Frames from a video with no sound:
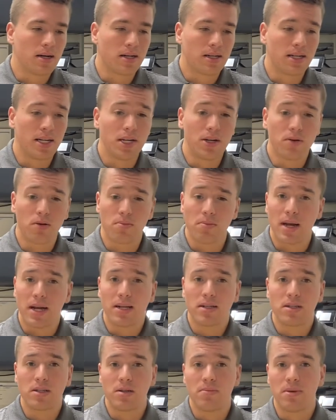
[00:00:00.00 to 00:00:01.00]
Kia
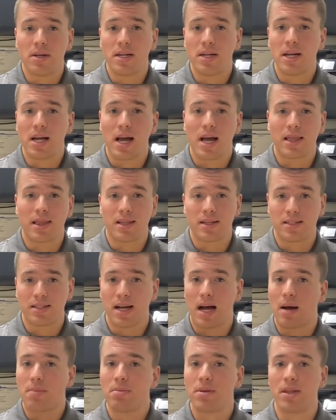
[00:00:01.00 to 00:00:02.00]
remains to be at the
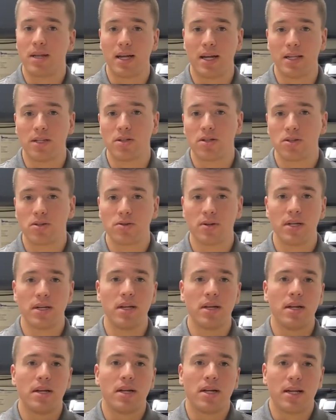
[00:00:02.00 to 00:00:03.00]
top of the industry
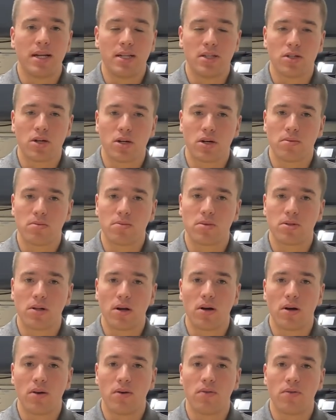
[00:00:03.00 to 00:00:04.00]
in terms
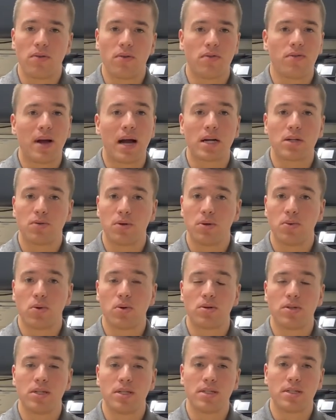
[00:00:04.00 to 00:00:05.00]
of factory
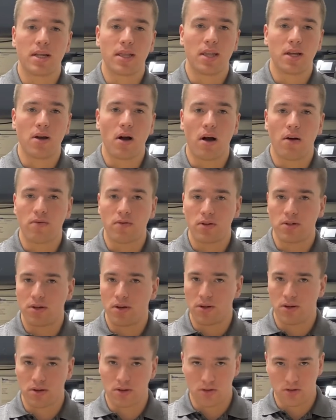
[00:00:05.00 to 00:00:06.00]
warranties that they offer to
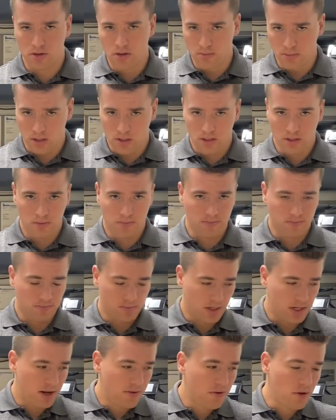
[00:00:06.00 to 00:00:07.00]
the consumers.
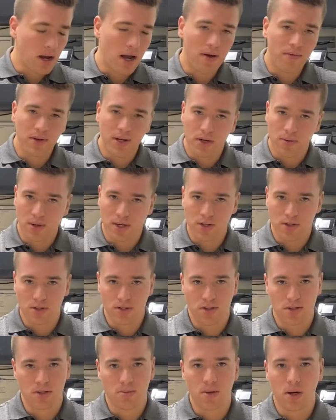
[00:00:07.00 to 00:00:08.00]
If you have any
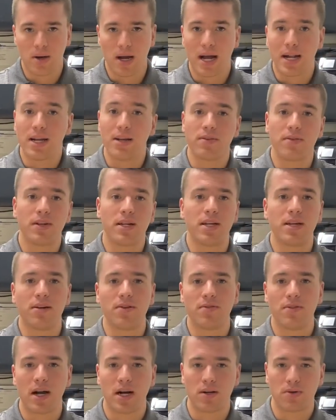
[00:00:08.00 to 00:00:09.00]
questions about any of Kia
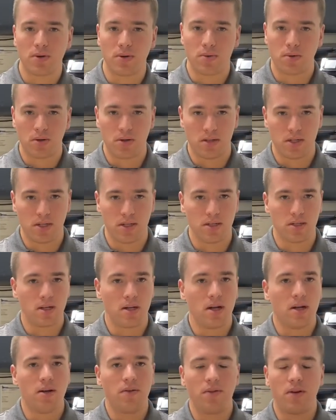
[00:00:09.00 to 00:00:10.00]
factory warranties,
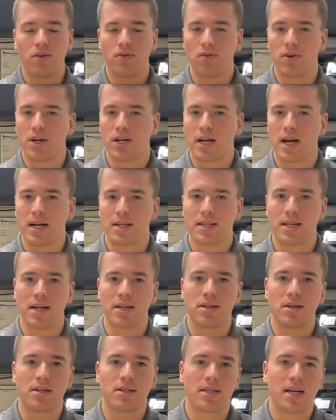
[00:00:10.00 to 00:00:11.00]
feel free to
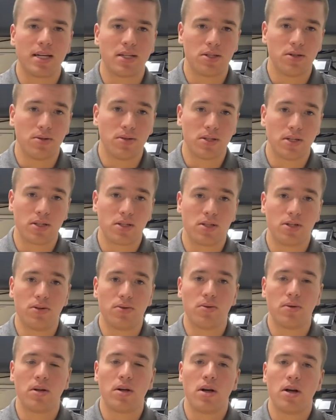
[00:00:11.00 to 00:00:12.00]
contact us at
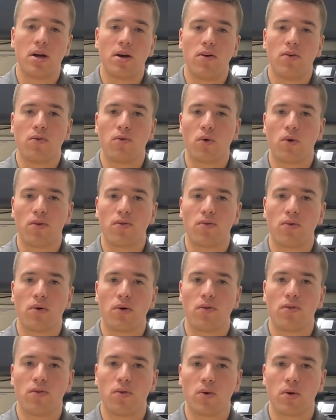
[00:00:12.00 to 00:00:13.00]

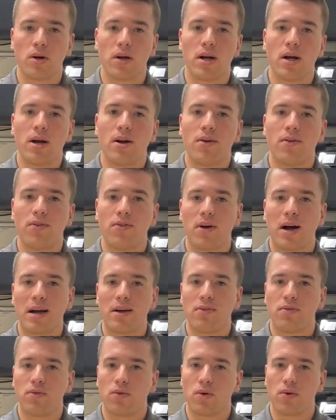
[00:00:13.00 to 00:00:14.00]

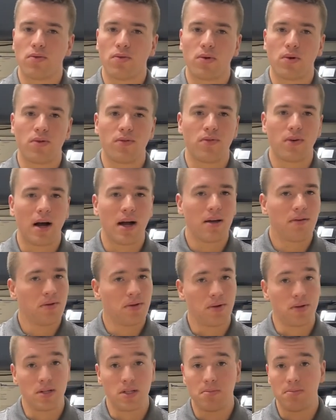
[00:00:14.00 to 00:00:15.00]
262-444-5445.
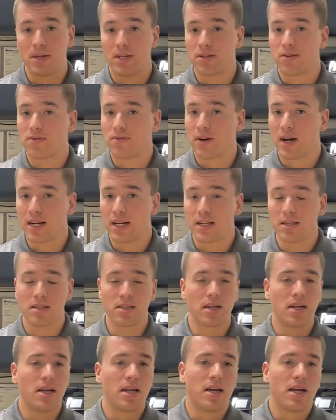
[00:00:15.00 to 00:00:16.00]
You can speak to finance,
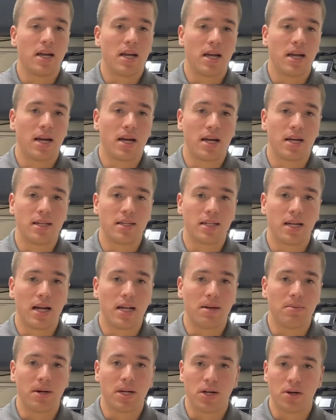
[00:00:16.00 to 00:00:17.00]
and
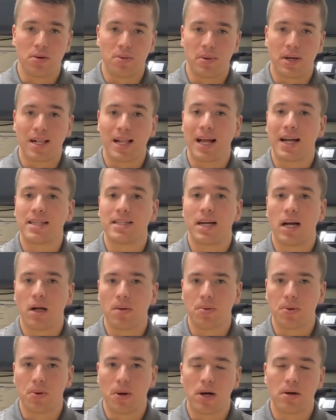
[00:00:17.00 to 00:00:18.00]
anybody here would be glad to
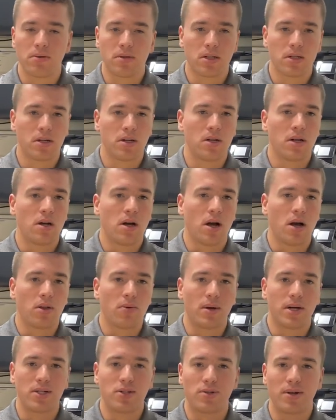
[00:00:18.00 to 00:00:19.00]
help you out.
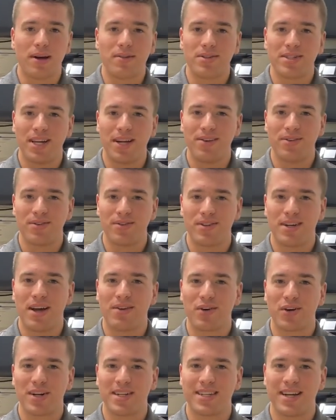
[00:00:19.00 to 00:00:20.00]
Otherwise, drive safe and have
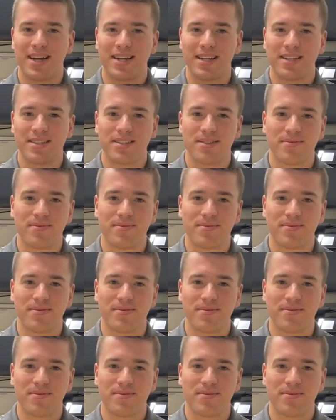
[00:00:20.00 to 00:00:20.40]
a great day.